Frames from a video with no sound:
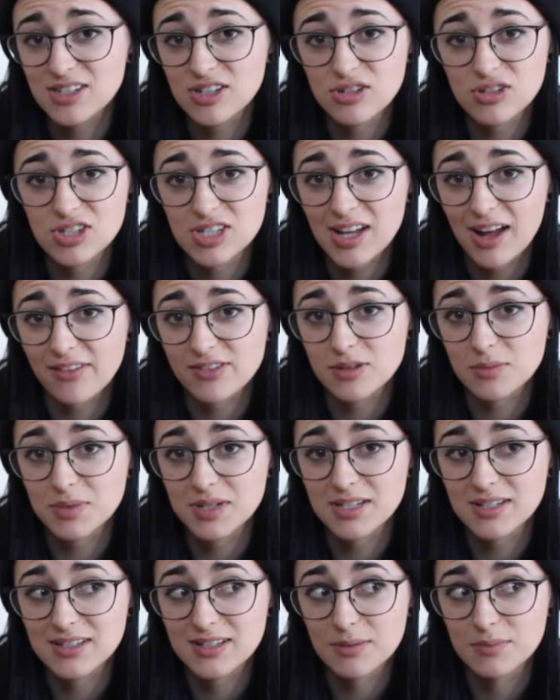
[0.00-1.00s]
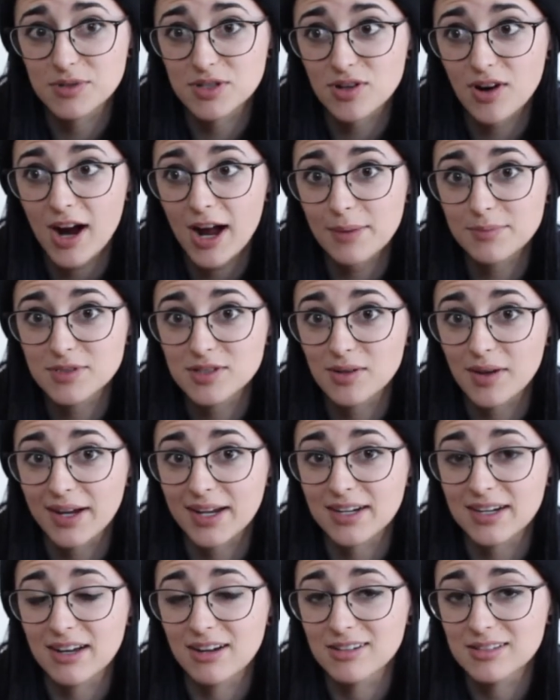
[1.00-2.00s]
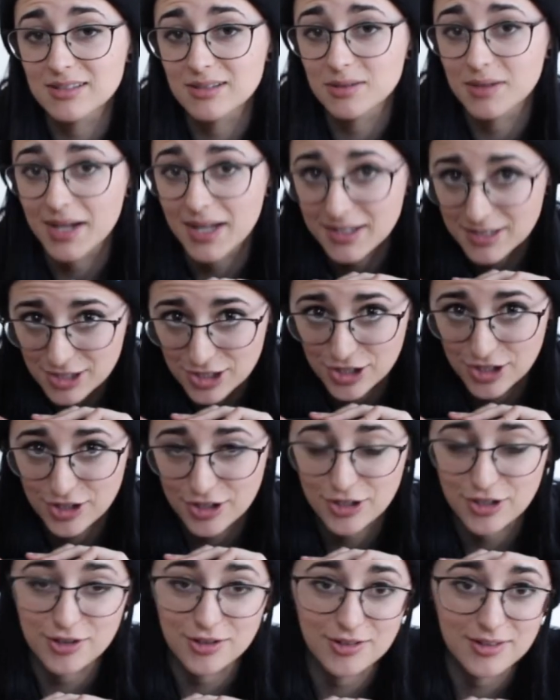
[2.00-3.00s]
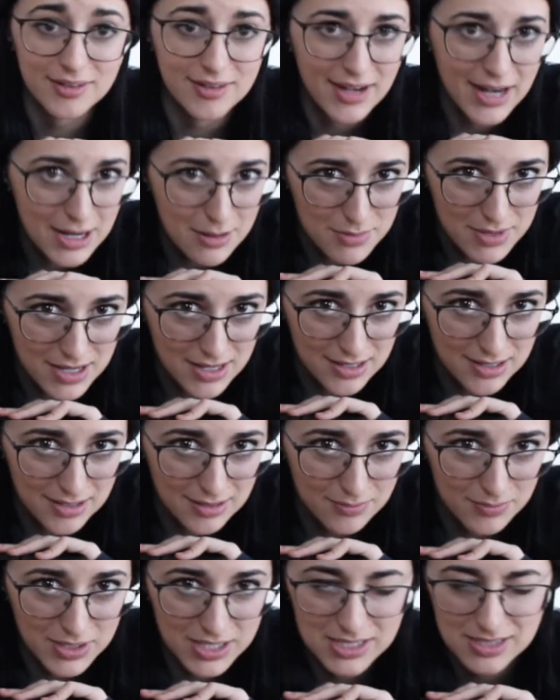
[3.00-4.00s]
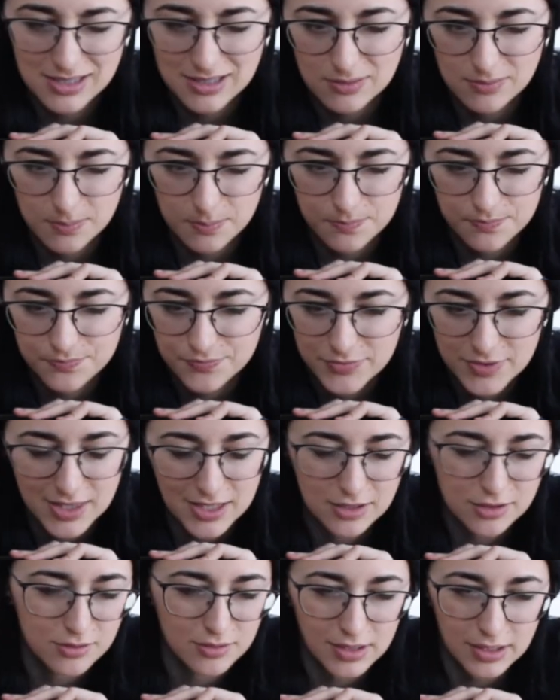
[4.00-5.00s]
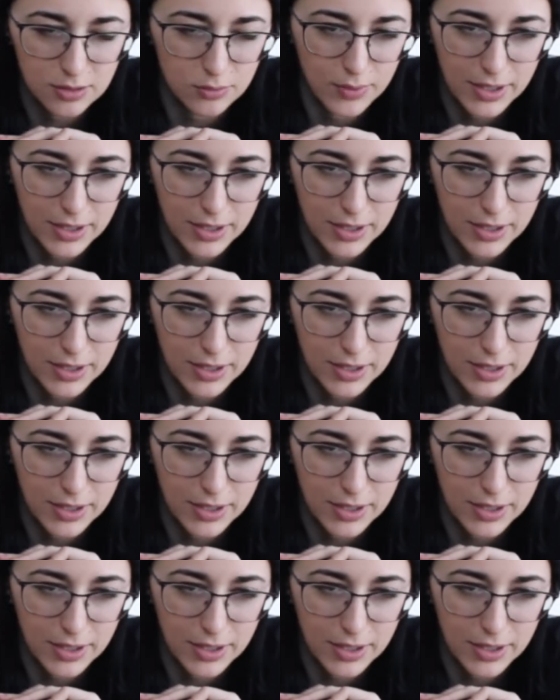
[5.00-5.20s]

You just have to be subscribed so I can also enter your name in because it, they do like a